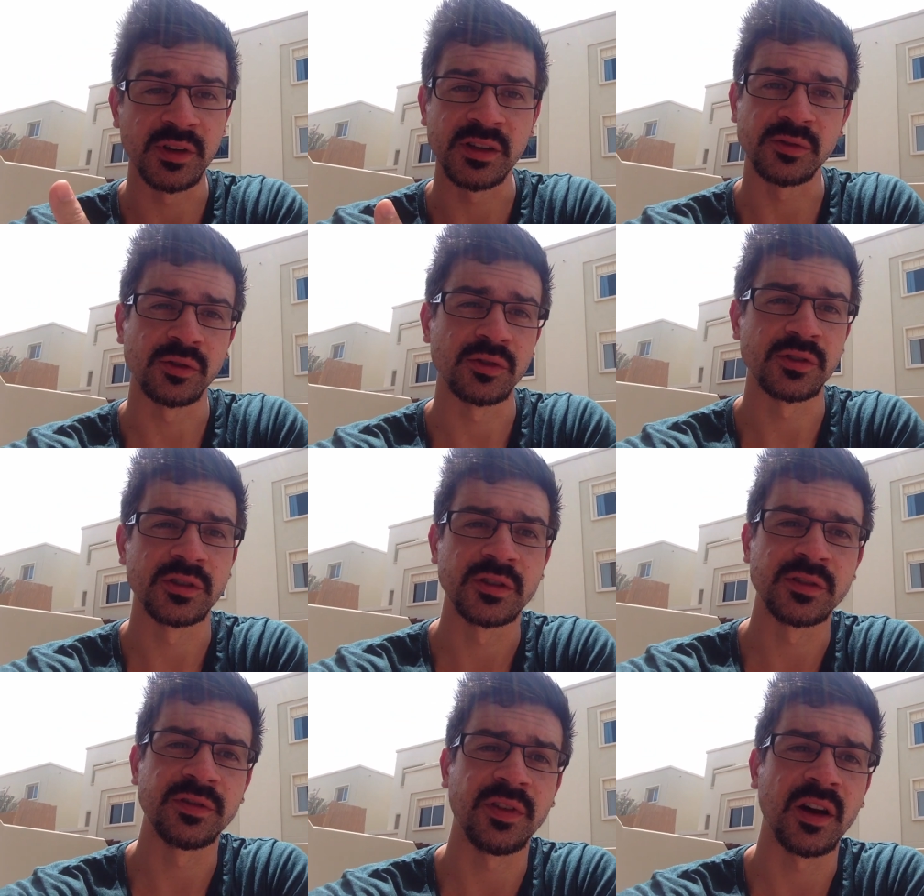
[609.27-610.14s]

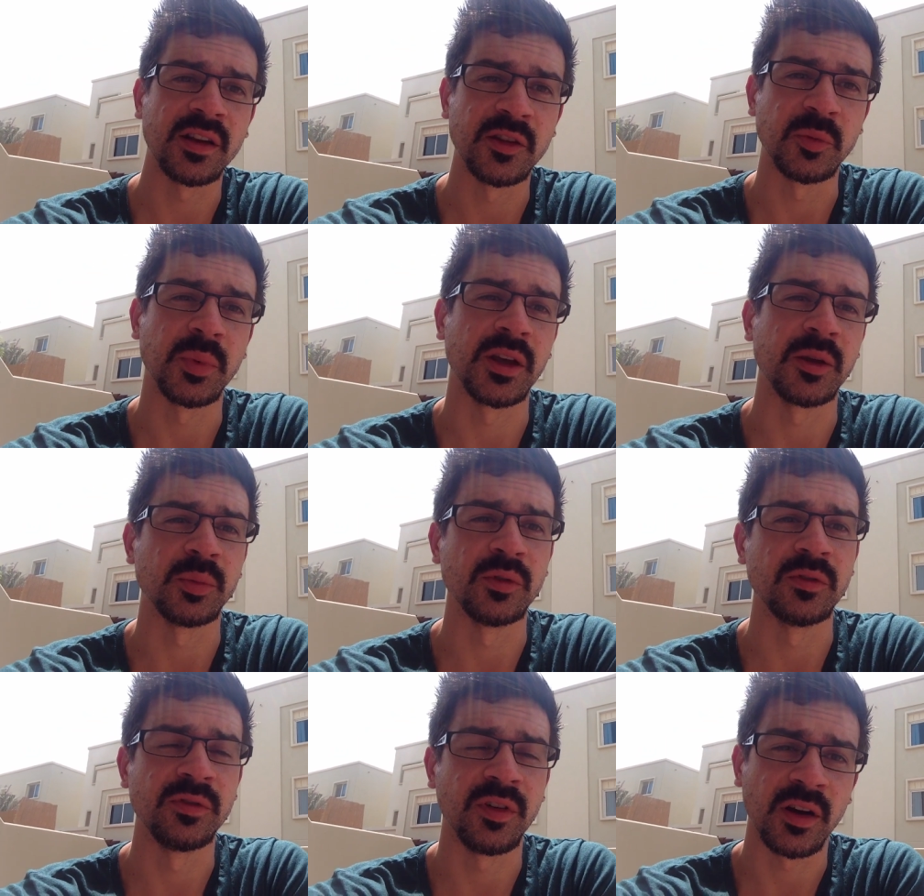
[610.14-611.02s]
resources, find the
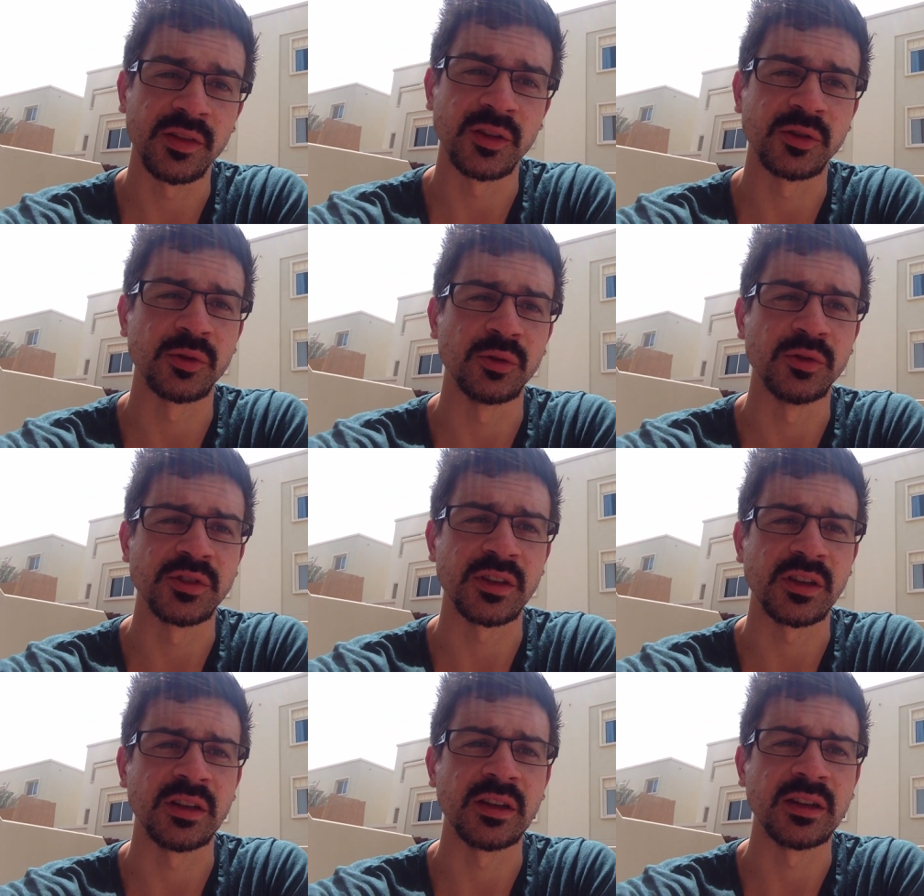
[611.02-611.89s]
people, find the tools
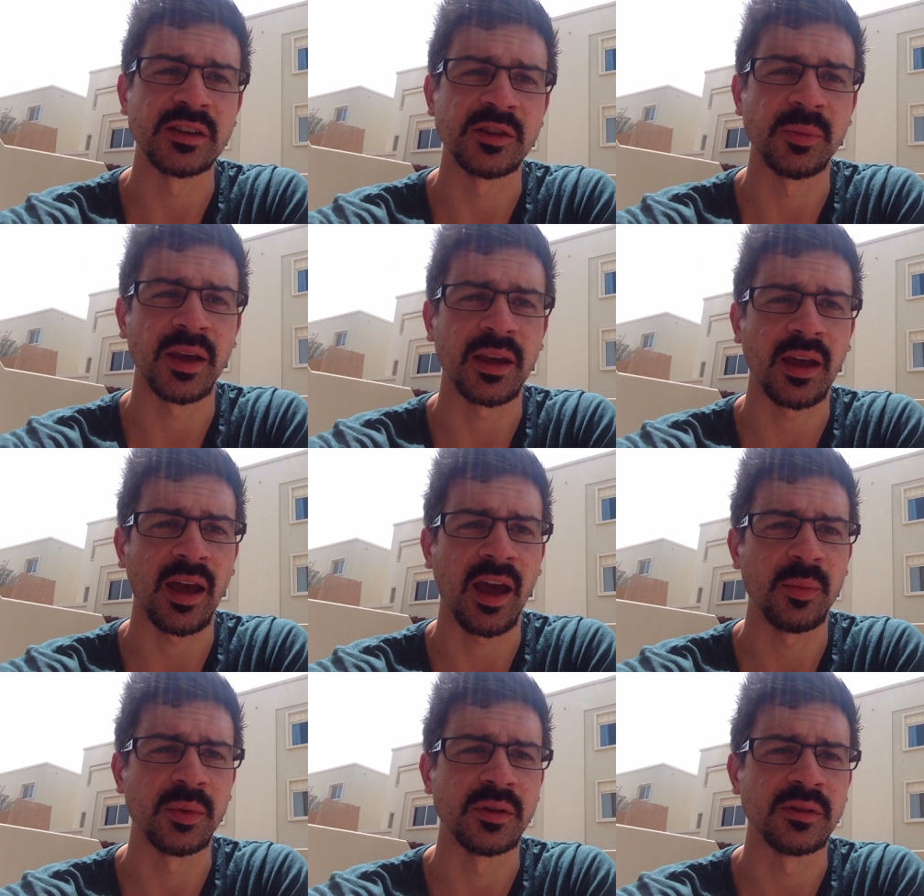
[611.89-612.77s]
that you need to make it
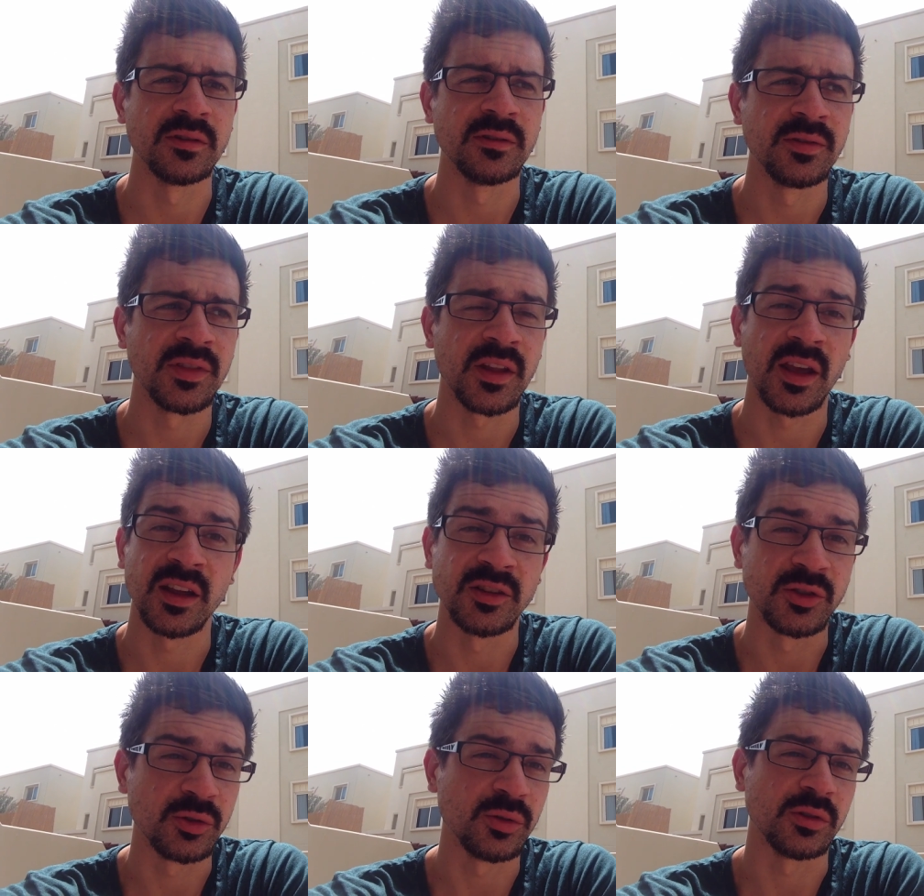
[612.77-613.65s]
happen,
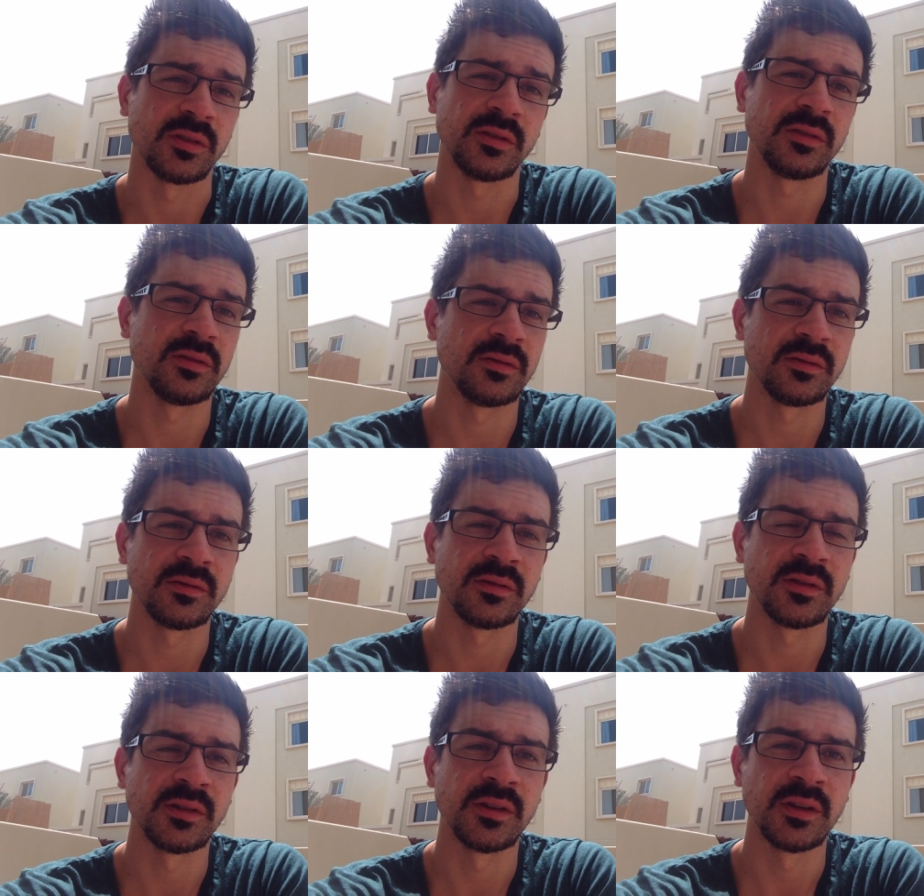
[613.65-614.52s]
and do it.
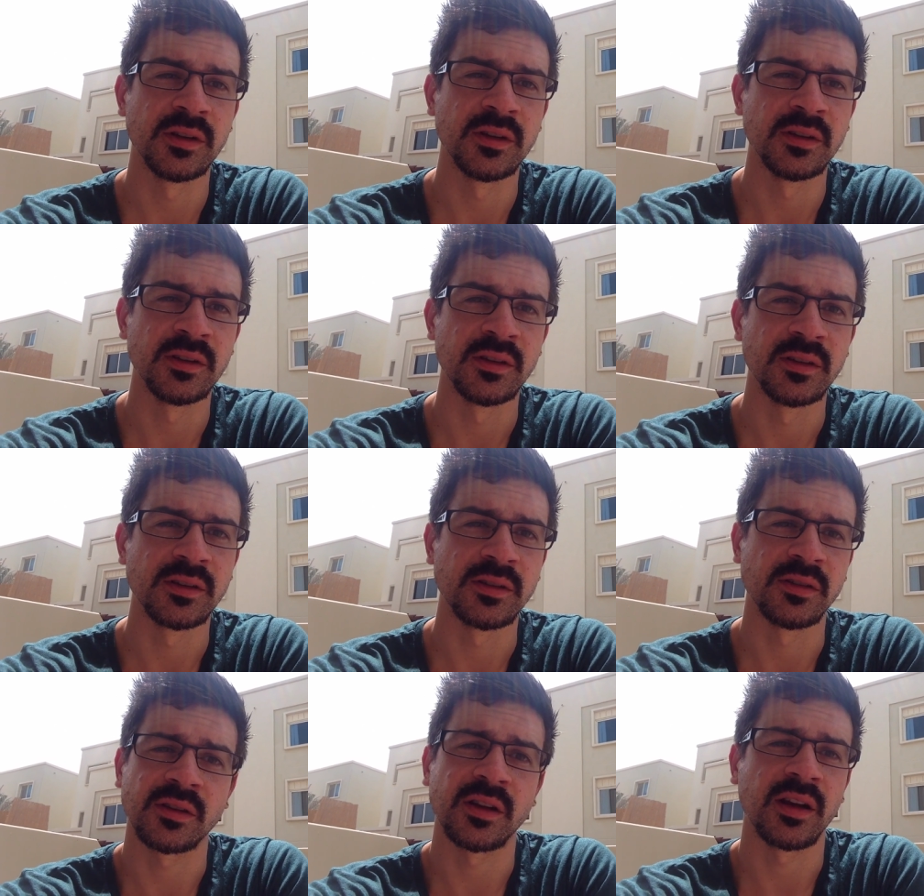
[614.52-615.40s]

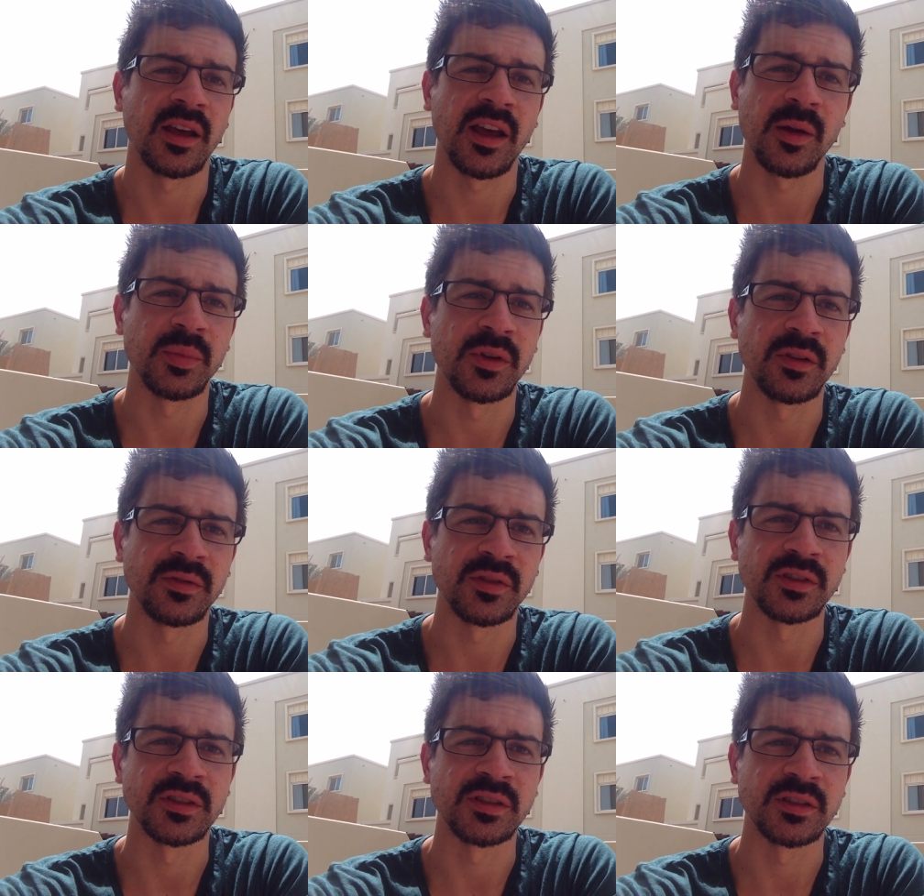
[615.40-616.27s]
It's not going to happen if
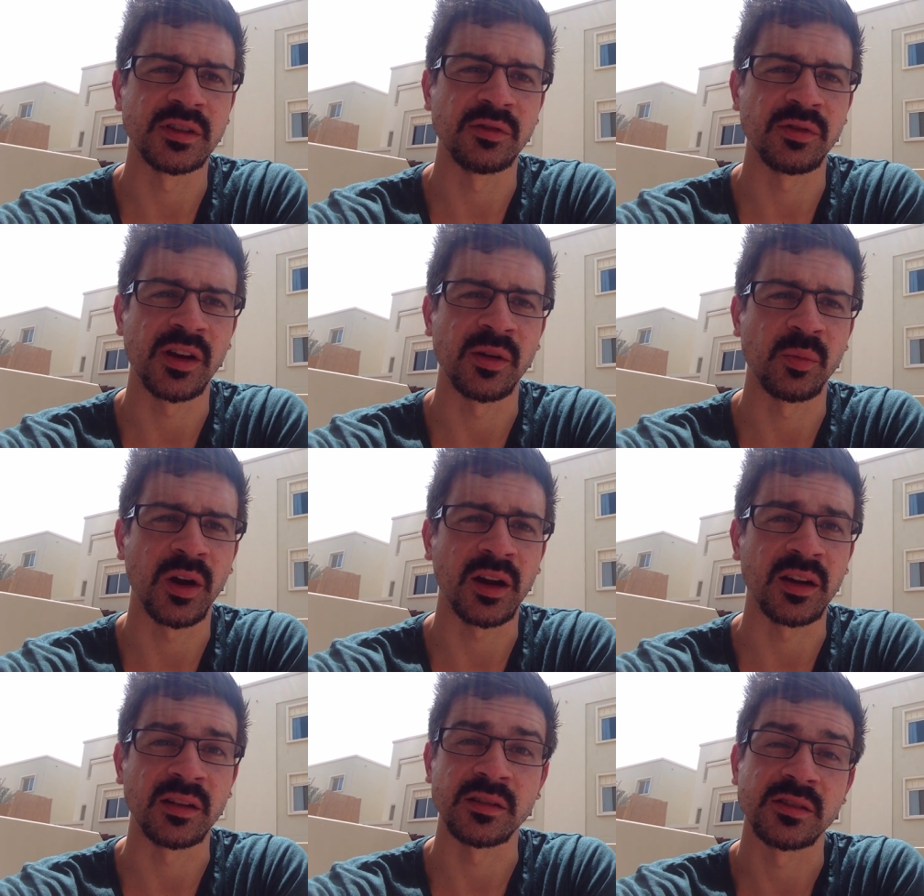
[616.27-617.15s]
you just sit around
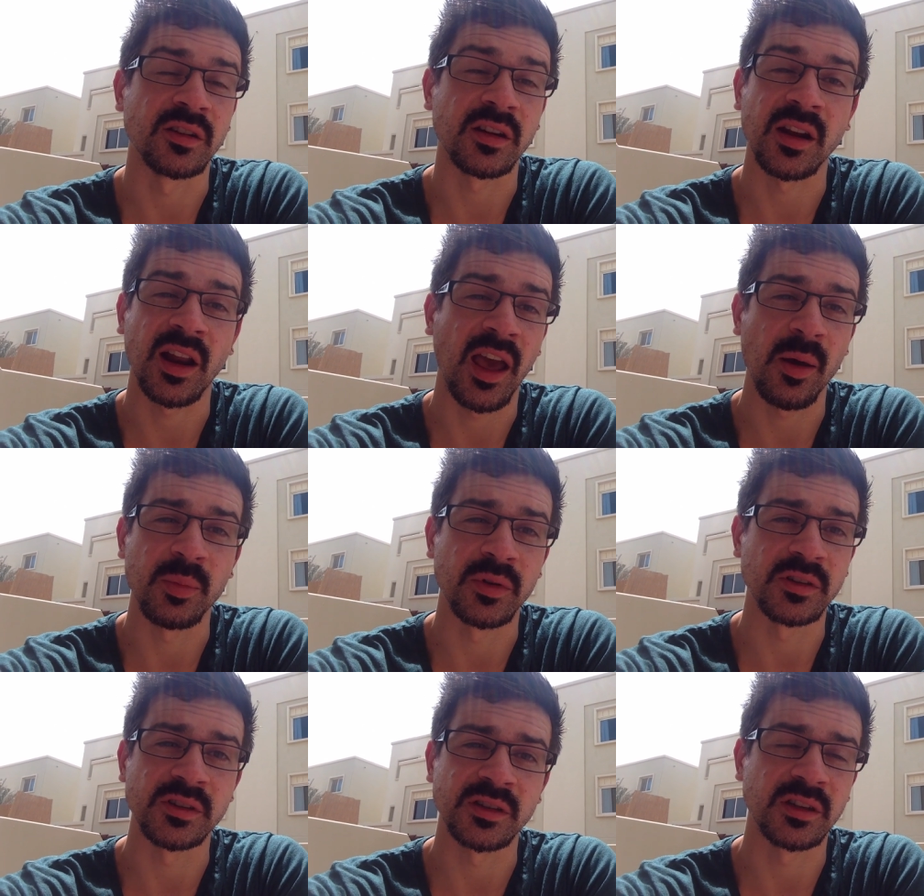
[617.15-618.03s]
waiting. It's not going to
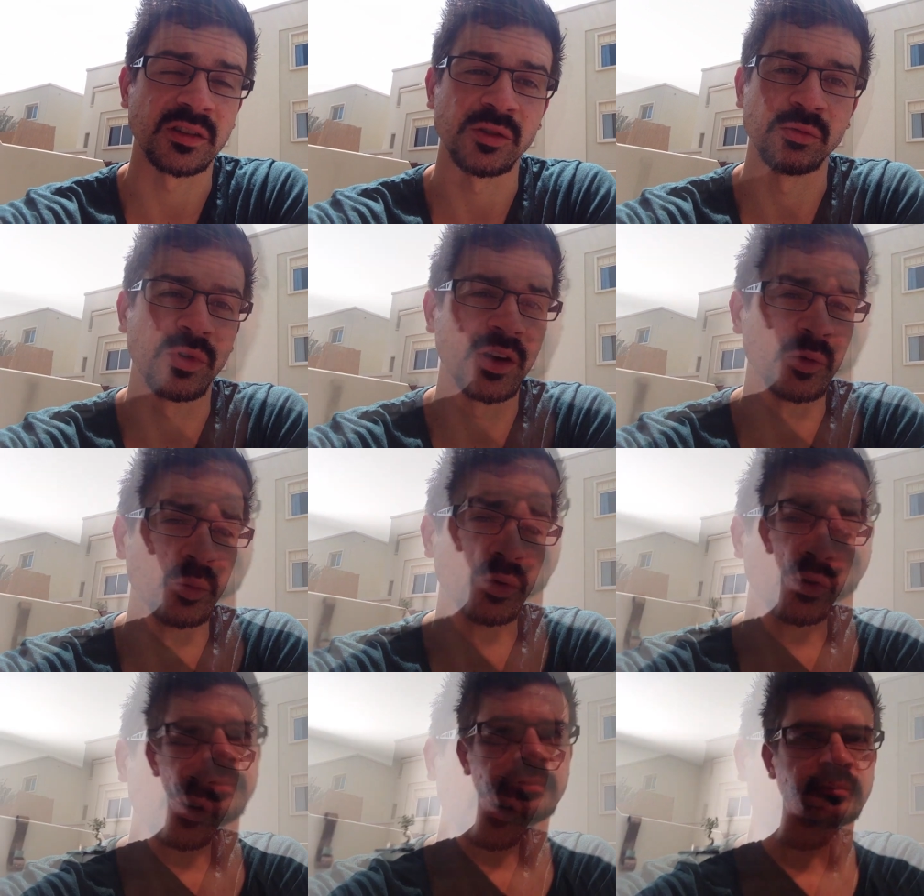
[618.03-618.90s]
happen just because you read a
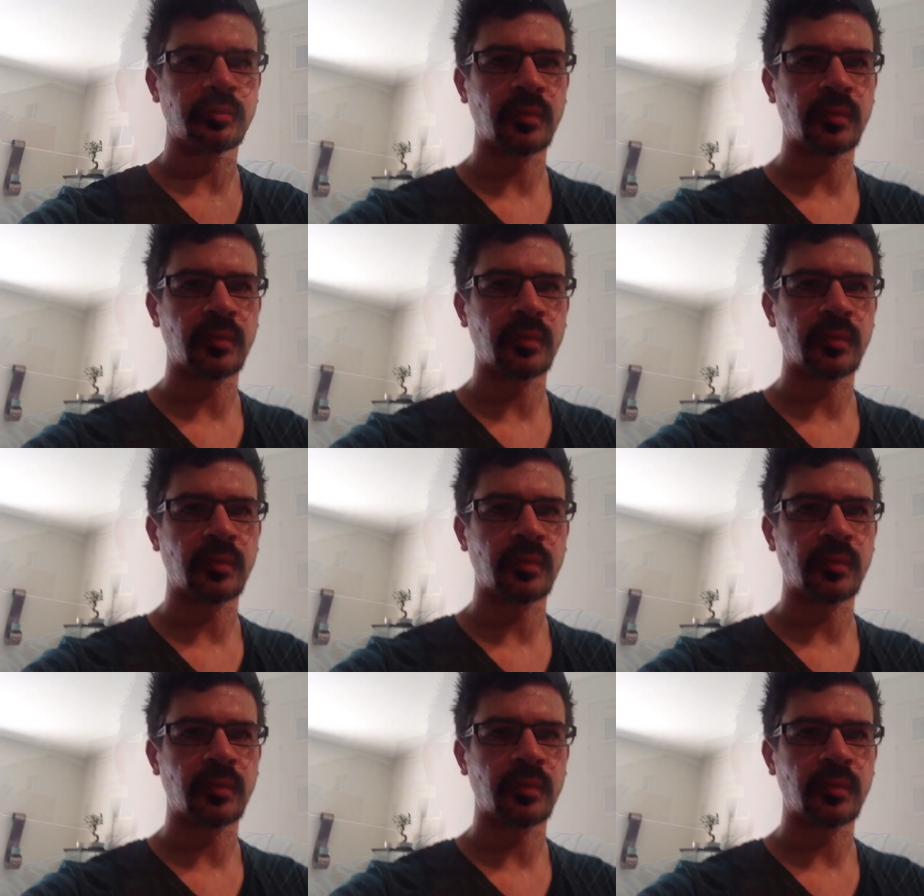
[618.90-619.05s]
book.